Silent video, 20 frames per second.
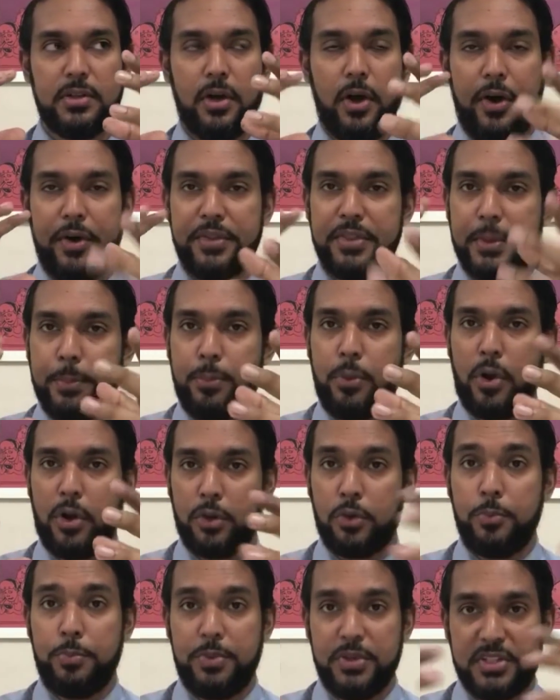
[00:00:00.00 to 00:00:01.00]
on the
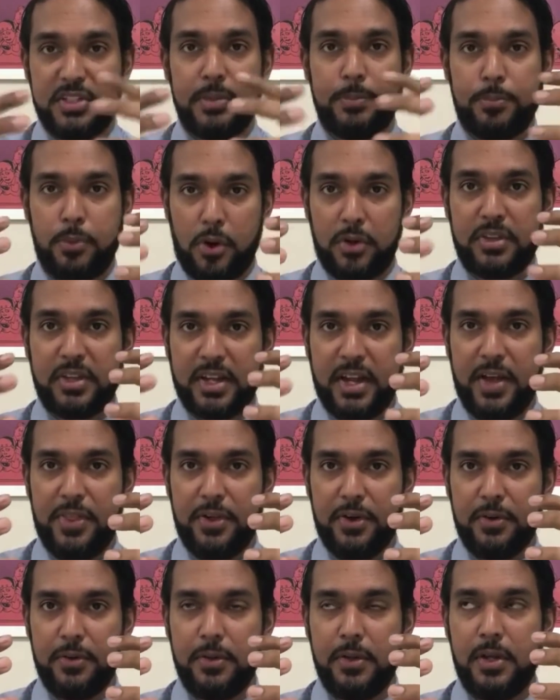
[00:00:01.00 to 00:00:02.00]
product, who puts the product
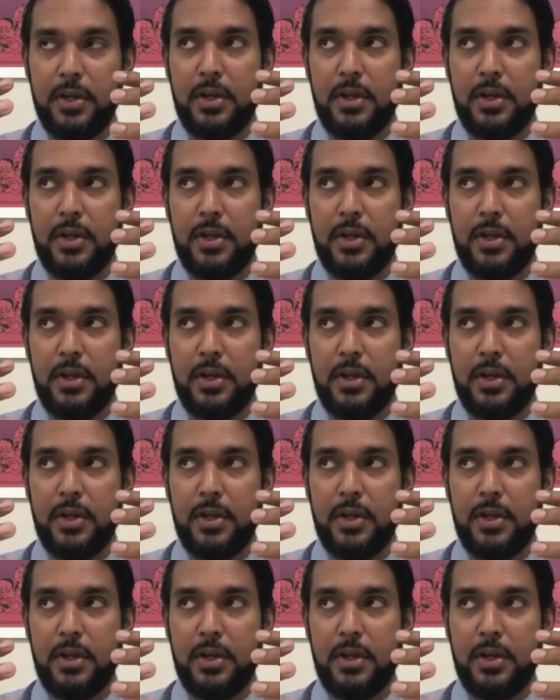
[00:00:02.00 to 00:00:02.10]
together.